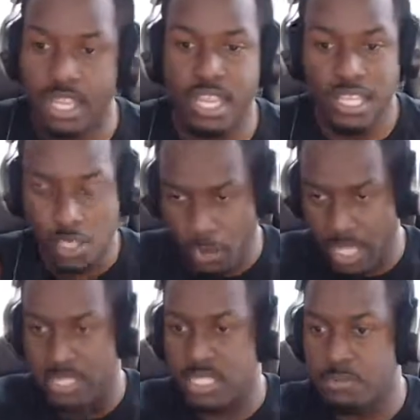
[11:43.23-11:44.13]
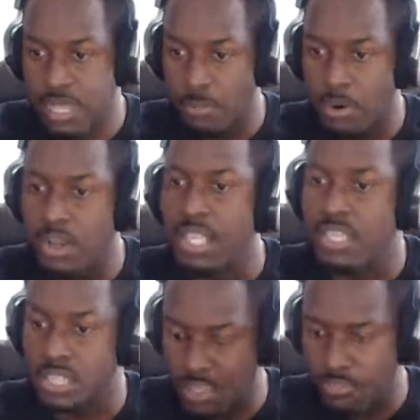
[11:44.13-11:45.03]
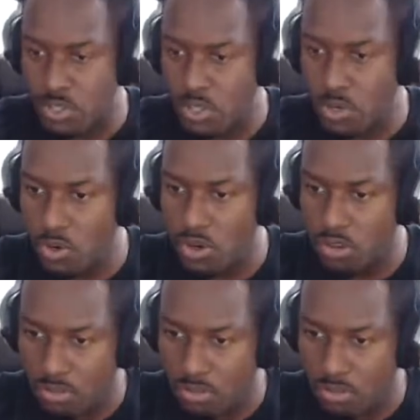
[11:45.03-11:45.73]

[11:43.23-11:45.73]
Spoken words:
And then you wait till September, and then you give us your,